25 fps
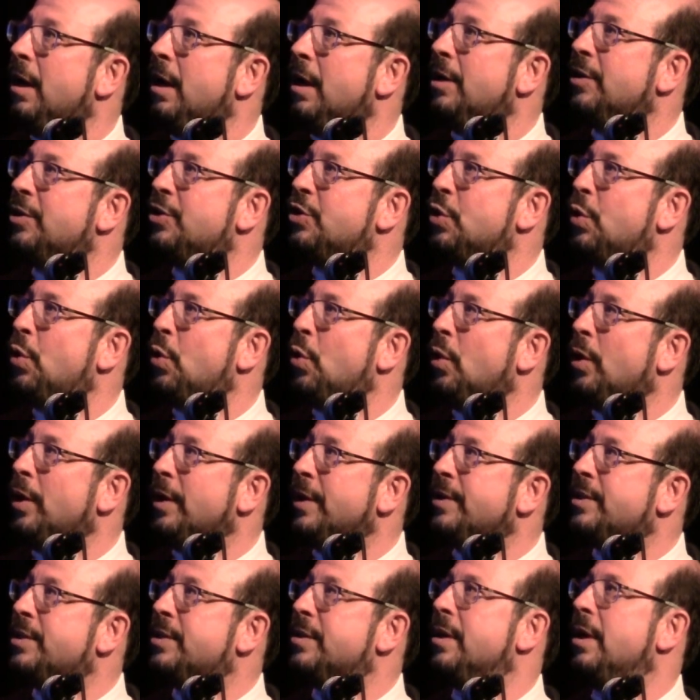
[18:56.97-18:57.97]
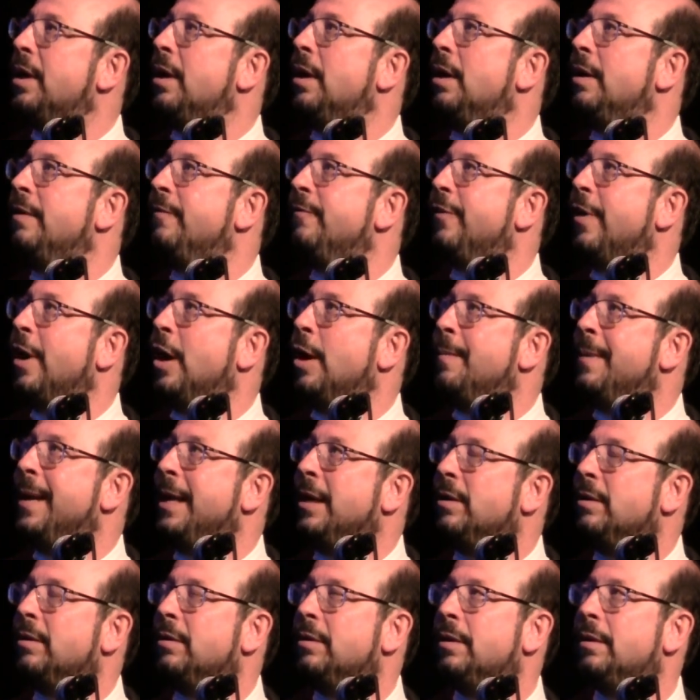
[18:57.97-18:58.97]
uh, towards uh,
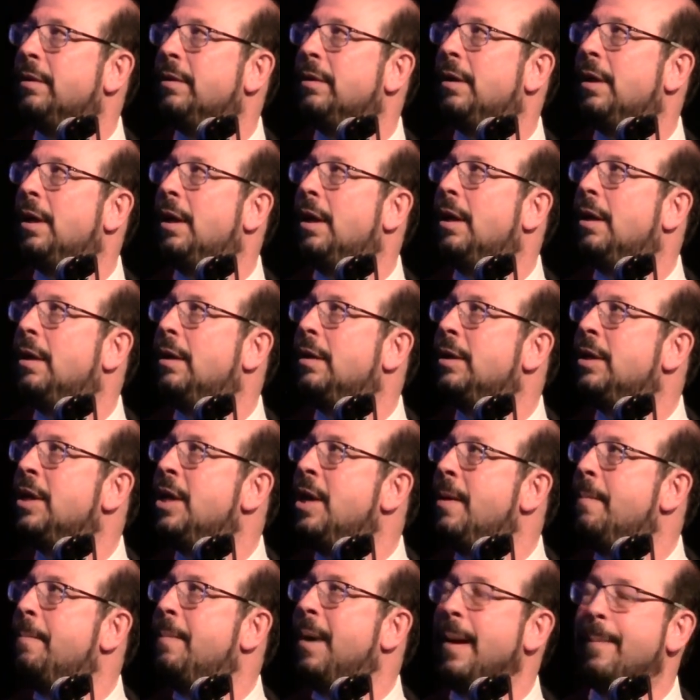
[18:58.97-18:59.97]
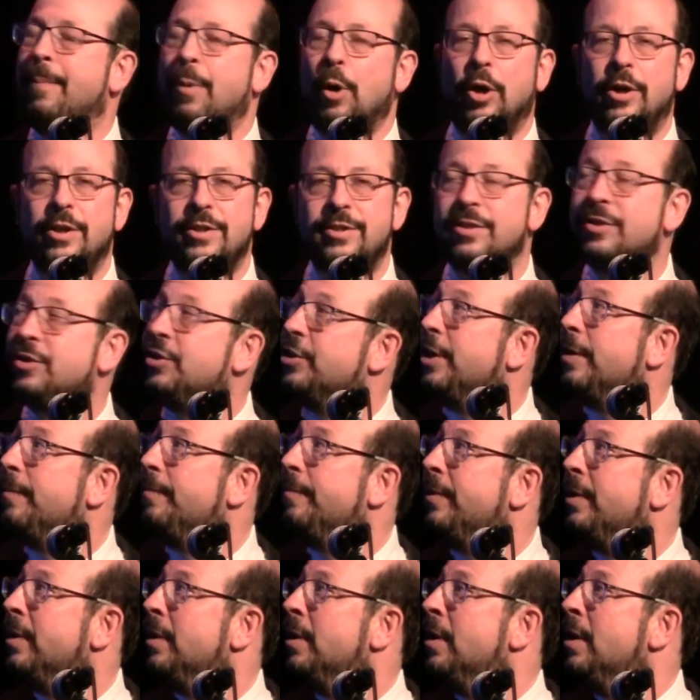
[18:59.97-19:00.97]
environmental uh, bipartisanship.
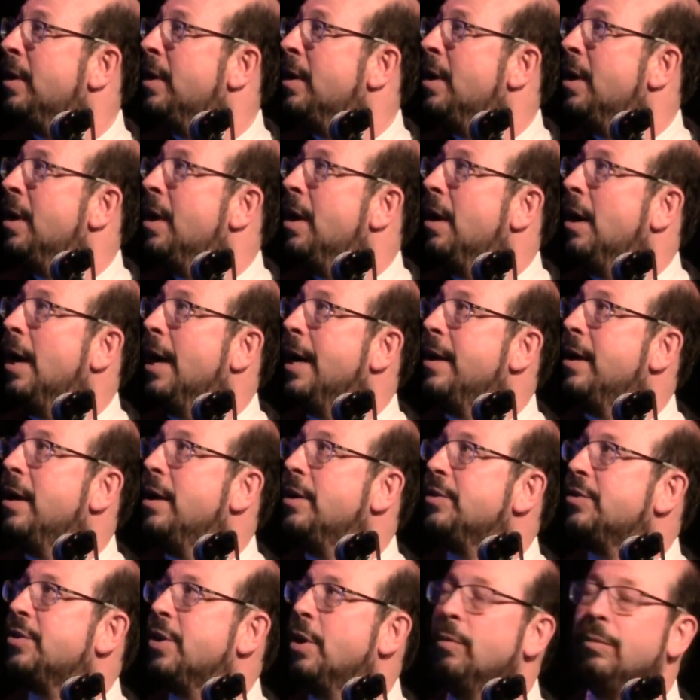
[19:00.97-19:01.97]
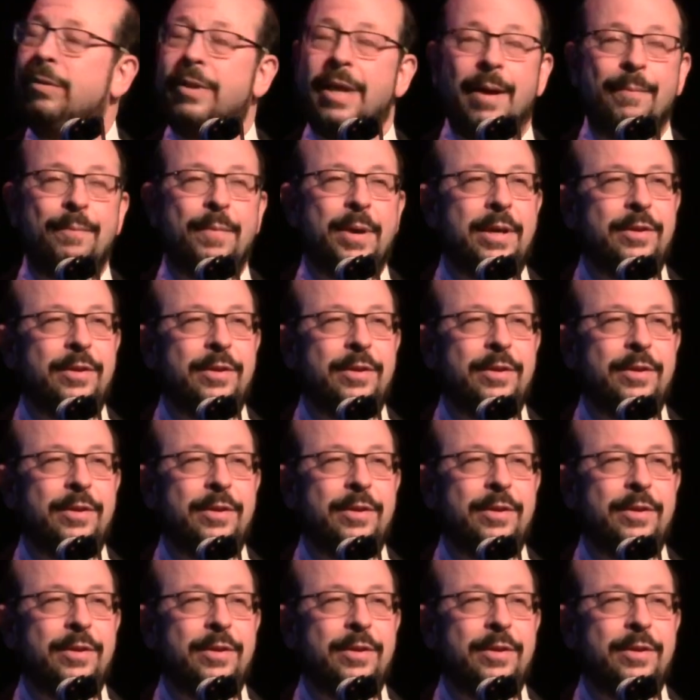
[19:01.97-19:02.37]
Right, so let